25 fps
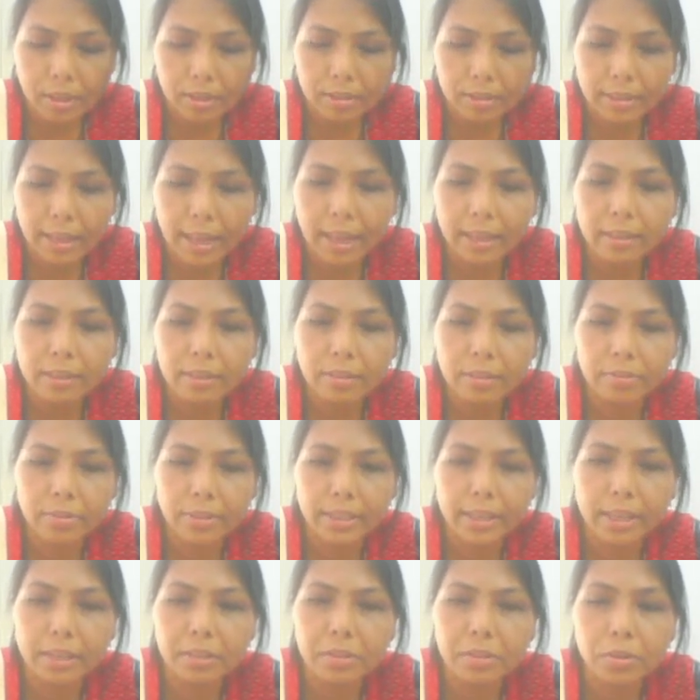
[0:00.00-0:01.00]
that we
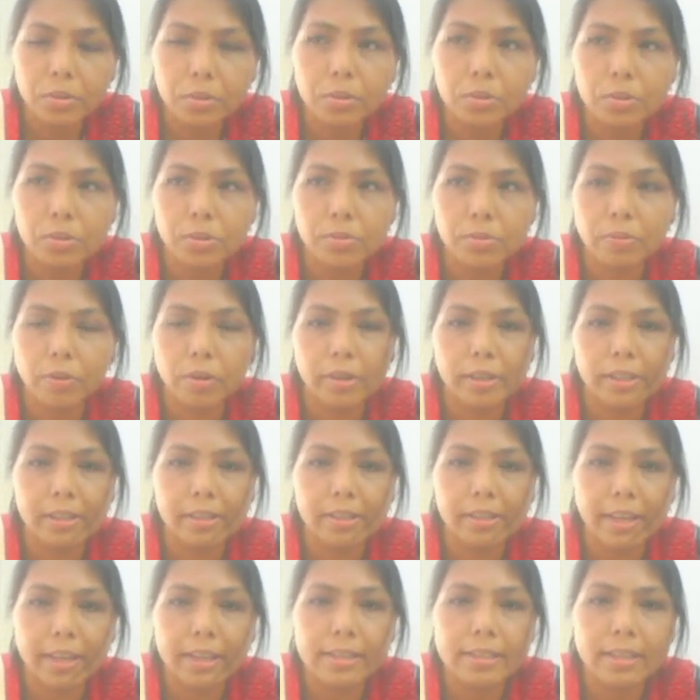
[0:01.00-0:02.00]
can use for
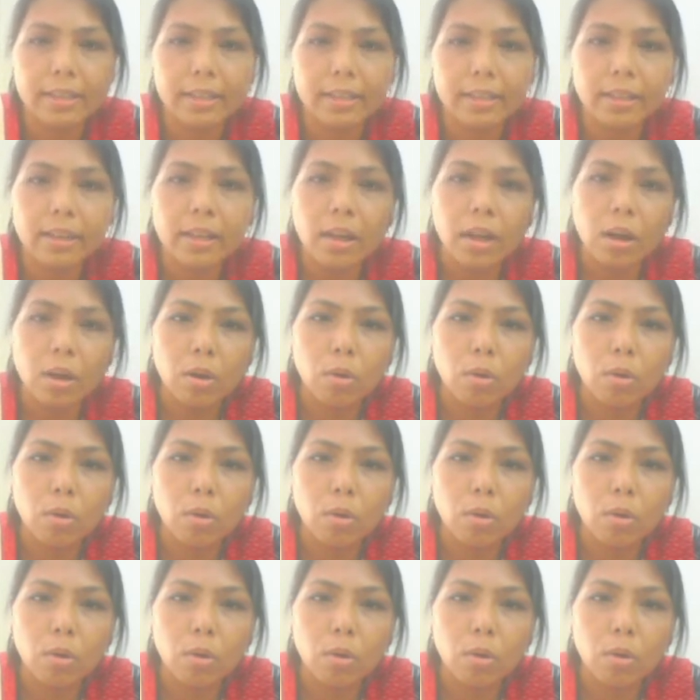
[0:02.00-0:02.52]
creating